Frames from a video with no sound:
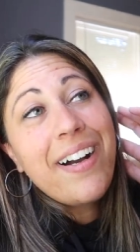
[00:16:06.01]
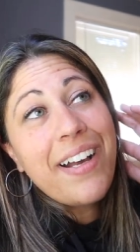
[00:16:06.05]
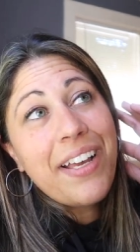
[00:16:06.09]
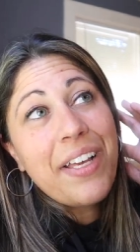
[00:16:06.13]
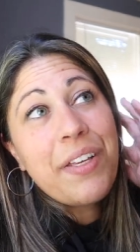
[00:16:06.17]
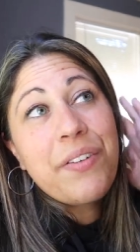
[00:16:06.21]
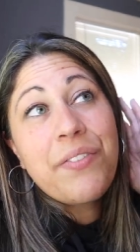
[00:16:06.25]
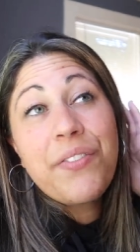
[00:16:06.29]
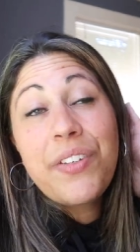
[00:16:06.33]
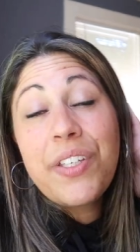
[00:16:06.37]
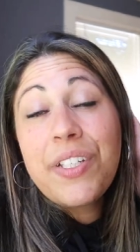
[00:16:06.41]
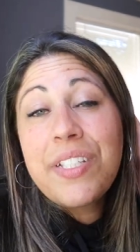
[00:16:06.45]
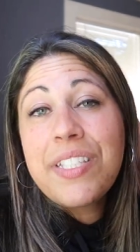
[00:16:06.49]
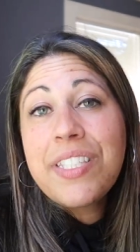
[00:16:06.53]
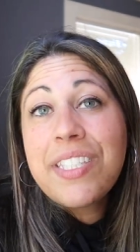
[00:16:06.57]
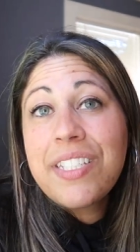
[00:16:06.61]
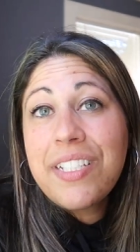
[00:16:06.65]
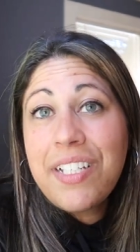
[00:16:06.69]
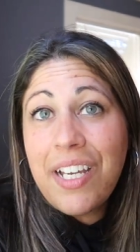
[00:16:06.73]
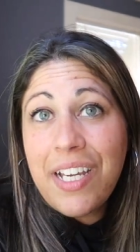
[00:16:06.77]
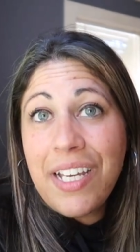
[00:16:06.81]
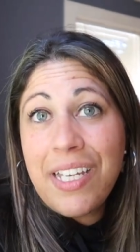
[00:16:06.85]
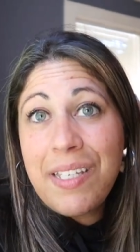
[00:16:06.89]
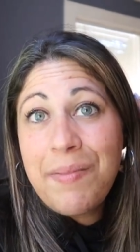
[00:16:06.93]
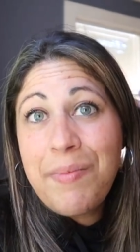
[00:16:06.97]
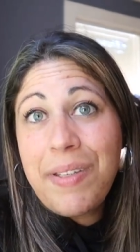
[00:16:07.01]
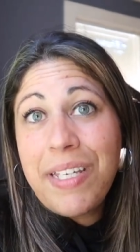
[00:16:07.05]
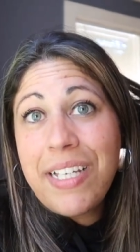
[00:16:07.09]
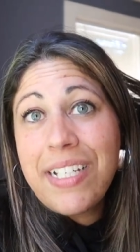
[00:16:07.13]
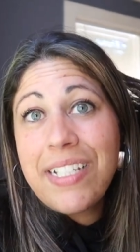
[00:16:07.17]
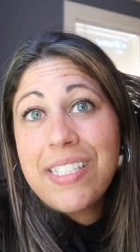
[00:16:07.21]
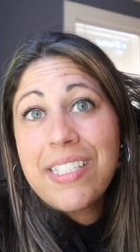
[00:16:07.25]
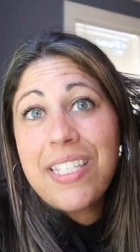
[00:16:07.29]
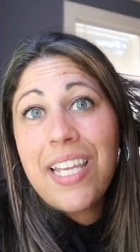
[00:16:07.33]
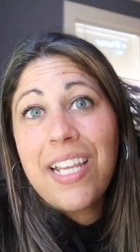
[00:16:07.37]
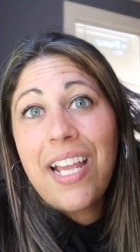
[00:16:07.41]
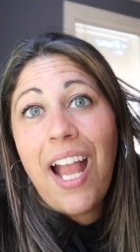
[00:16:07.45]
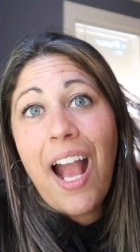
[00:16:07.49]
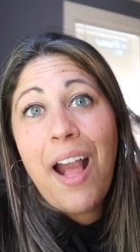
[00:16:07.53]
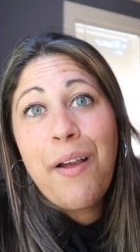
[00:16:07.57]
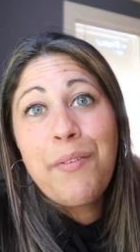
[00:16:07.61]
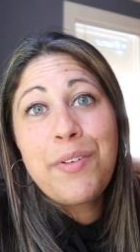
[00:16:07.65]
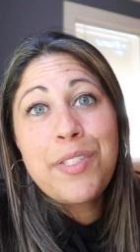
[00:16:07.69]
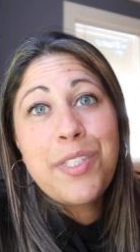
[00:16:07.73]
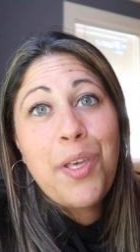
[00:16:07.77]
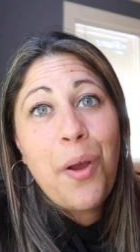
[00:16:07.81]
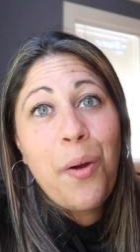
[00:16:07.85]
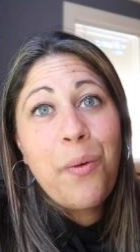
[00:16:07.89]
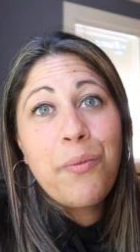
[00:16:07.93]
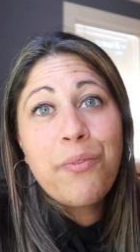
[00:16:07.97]
it feels good because like I
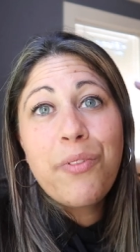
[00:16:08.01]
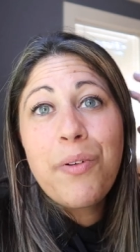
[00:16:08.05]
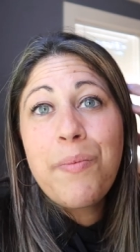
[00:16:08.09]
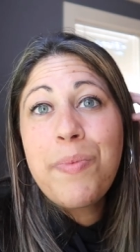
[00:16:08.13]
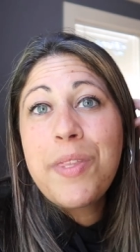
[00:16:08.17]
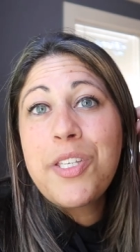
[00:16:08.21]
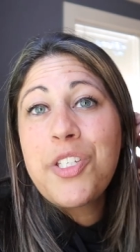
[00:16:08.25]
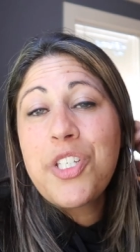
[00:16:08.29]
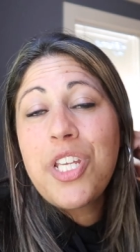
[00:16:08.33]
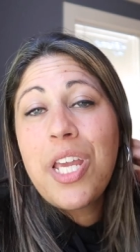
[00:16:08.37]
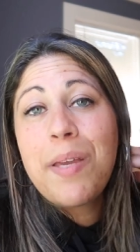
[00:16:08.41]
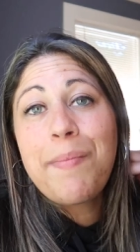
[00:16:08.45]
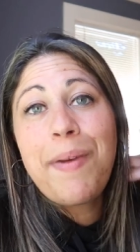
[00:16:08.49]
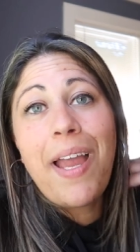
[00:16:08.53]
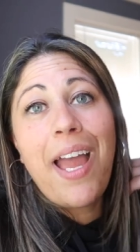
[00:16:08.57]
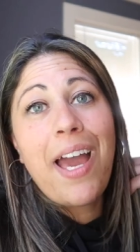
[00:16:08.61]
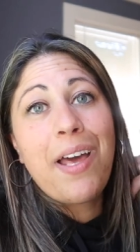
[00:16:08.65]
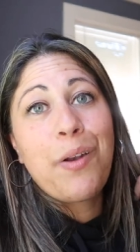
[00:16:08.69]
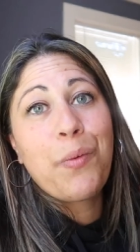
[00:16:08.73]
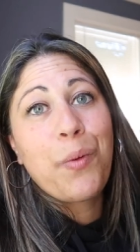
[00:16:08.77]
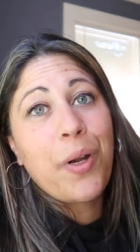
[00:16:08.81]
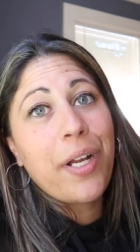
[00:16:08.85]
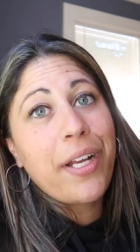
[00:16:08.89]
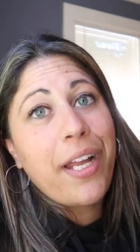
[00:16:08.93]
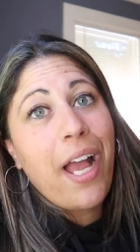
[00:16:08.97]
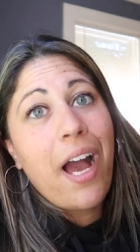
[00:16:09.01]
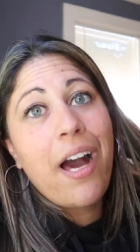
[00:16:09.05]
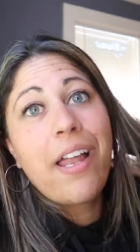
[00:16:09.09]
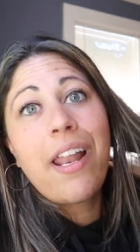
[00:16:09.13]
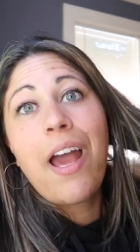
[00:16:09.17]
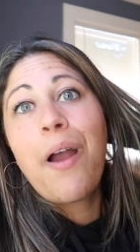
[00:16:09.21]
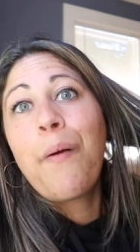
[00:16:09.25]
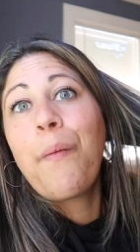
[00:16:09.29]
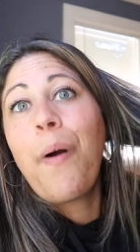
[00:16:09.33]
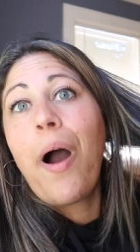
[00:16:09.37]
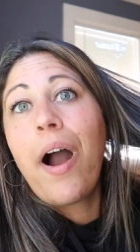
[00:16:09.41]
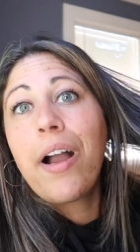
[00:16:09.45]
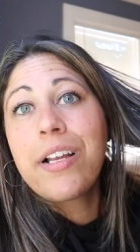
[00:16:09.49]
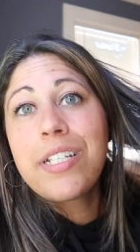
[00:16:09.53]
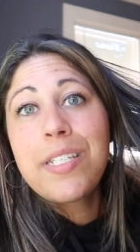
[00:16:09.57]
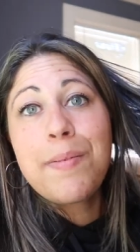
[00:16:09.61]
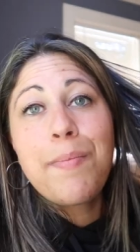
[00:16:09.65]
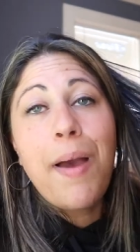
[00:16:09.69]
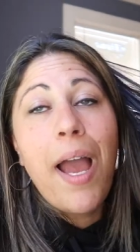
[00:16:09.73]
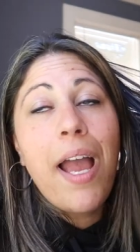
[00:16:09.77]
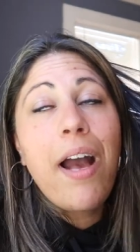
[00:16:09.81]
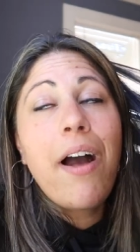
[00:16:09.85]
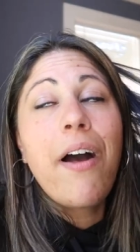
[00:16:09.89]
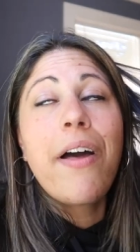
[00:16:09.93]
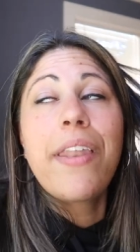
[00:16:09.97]
was home from the gym, I had a workout, I walked a
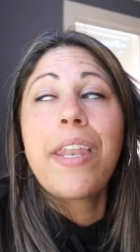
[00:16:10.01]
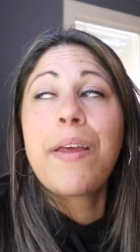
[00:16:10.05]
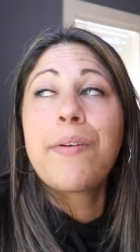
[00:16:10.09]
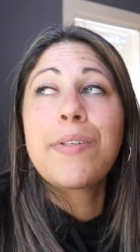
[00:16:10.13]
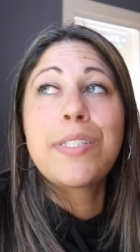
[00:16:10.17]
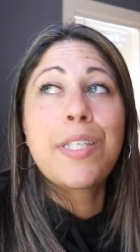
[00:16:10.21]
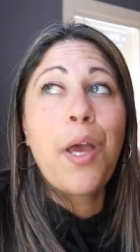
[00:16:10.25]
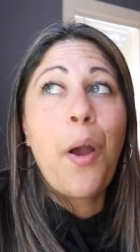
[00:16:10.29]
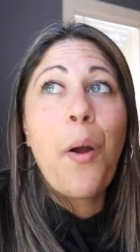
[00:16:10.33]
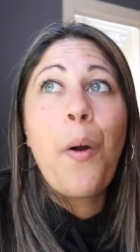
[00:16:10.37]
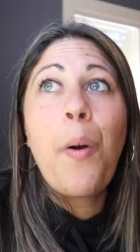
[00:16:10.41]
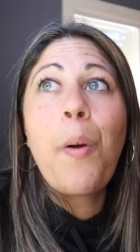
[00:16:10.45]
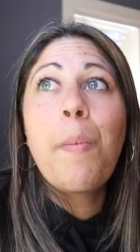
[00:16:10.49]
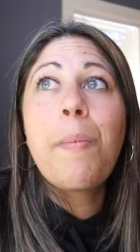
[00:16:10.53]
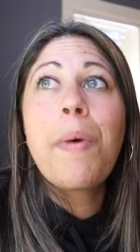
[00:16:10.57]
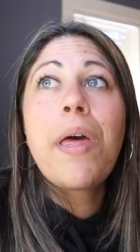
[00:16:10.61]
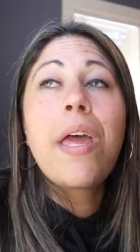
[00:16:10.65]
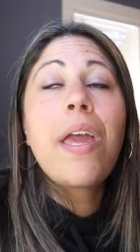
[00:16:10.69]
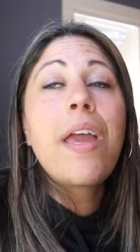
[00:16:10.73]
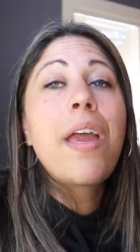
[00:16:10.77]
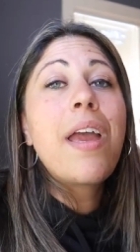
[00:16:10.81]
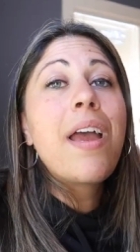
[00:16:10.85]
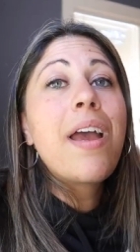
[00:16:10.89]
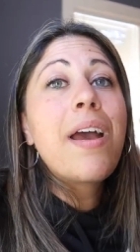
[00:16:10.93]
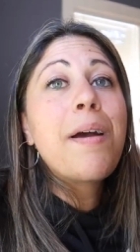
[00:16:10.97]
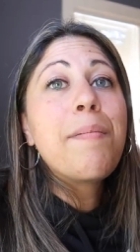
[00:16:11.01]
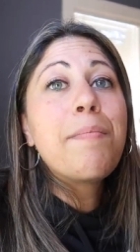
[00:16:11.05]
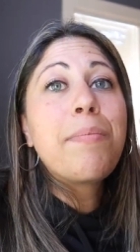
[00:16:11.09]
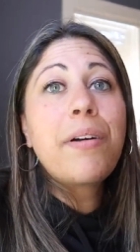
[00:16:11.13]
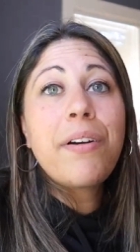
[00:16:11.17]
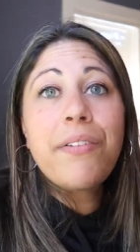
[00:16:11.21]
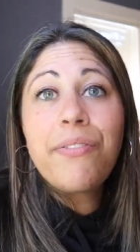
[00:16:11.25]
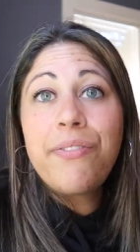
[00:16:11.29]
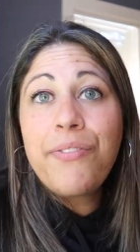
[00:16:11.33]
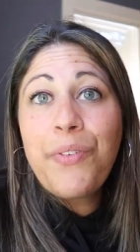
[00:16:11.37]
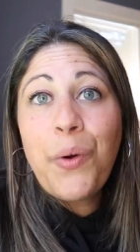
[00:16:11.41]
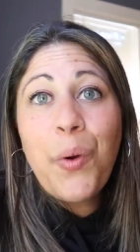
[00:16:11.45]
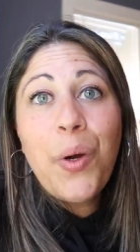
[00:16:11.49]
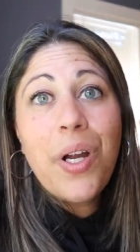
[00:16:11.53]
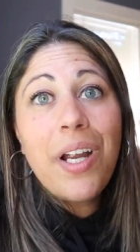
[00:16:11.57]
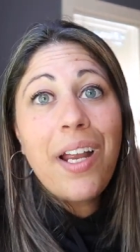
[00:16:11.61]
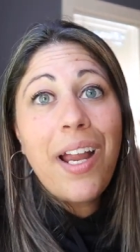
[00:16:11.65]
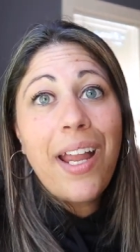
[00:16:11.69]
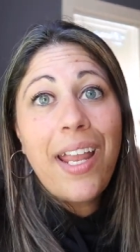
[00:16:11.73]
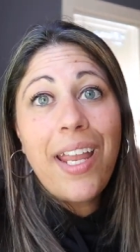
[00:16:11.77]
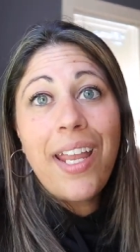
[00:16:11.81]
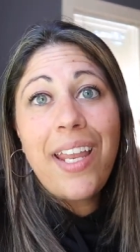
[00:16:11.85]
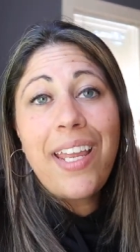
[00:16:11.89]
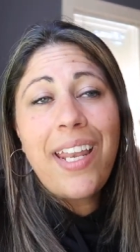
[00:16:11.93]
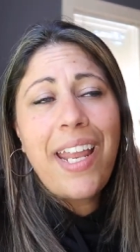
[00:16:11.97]
mile, and I was home before
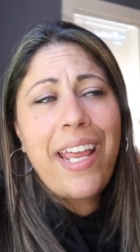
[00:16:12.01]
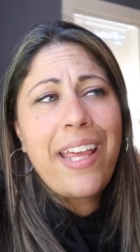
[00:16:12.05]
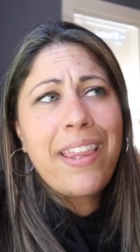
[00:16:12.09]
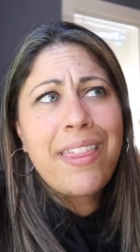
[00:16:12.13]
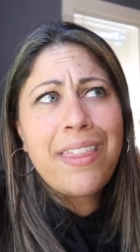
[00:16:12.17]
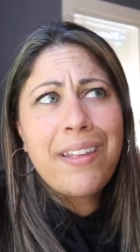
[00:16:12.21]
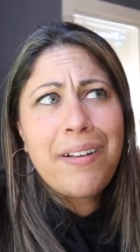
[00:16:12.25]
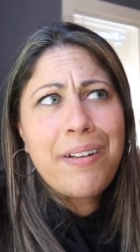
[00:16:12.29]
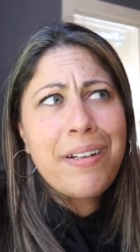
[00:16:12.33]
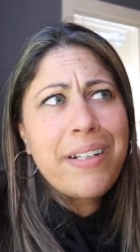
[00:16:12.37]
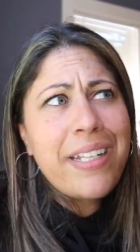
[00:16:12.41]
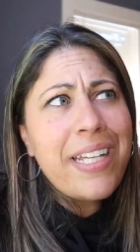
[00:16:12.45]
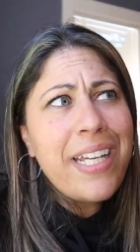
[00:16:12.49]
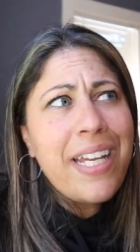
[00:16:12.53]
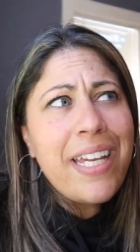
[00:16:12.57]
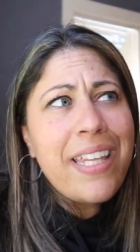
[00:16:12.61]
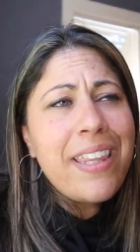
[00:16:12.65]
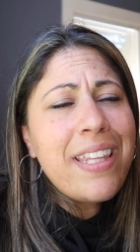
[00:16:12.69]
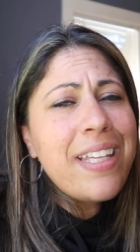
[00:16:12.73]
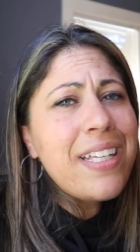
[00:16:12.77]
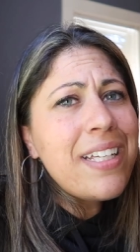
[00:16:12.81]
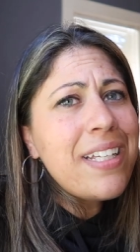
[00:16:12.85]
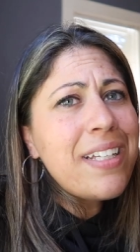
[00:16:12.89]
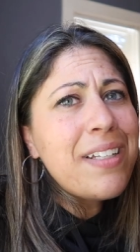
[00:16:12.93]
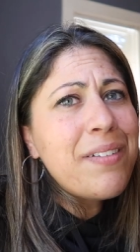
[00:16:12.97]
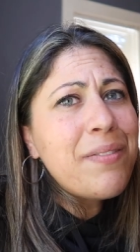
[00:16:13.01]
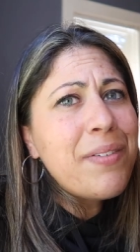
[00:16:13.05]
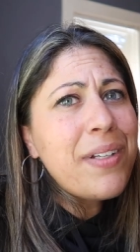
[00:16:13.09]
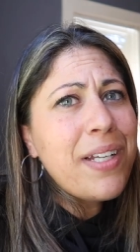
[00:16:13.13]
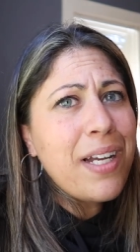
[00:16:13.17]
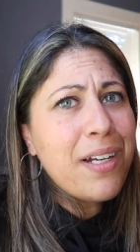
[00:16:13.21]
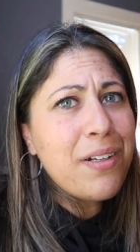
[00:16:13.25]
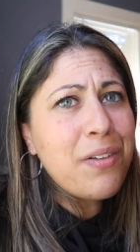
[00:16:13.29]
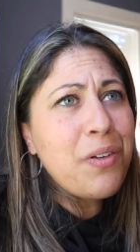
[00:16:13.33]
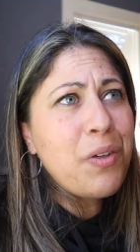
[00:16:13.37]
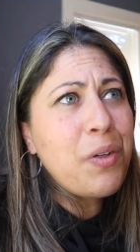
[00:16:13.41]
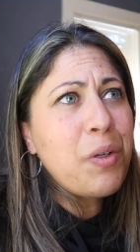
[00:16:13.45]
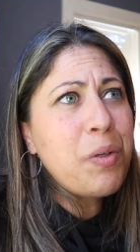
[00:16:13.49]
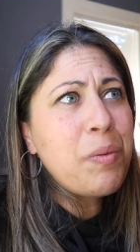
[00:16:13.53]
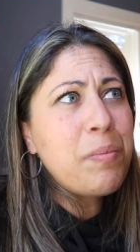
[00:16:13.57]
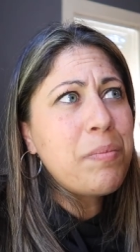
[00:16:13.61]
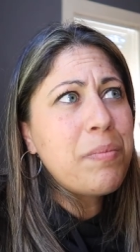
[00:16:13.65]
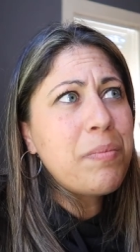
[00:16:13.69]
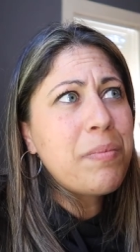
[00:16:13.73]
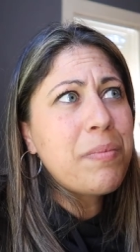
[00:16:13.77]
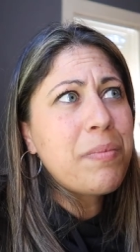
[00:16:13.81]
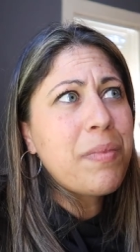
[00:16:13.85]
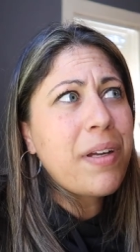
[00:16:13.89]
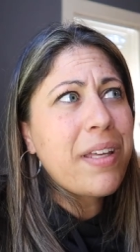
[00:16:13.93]
8:30 I think we got home.